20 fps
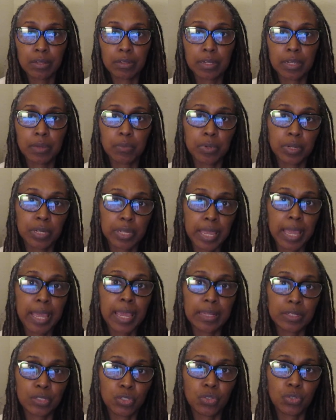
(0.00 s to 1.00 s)
that will
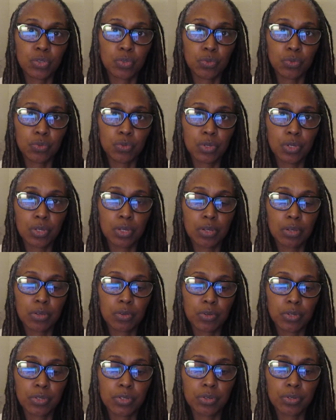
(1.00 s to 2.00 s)
guide you
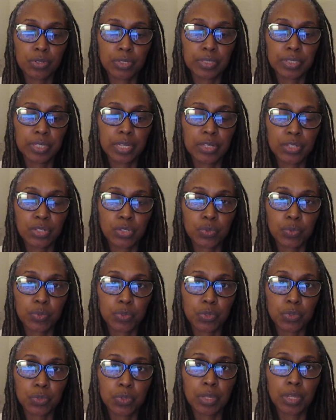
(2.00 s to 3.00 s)
on your
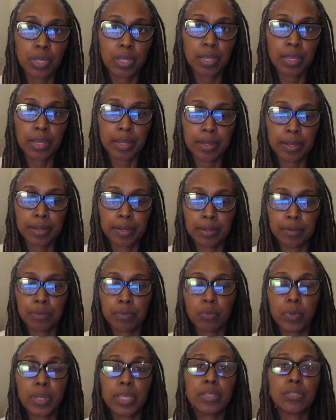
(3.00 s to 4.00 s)
sexual uh,
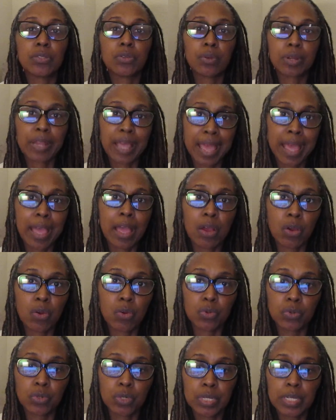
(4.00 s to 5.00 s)
ways on
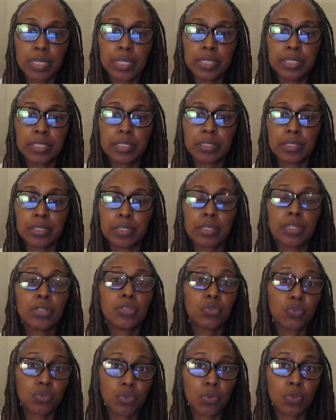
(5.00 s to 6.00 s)
how to
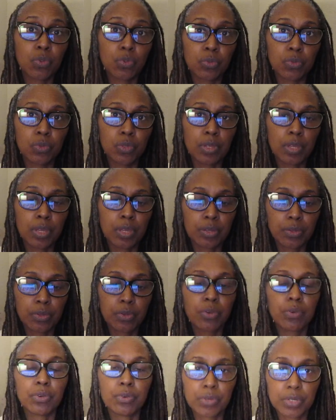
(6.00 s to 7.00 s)
control
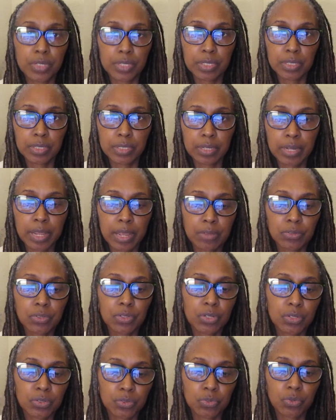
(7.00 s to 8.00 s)
your urges and how to
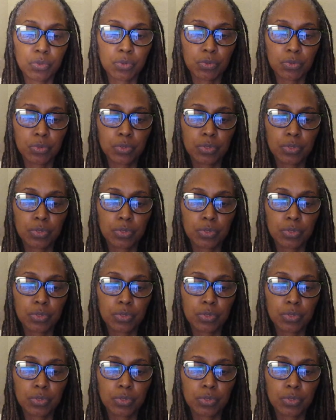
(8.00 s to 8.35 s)
control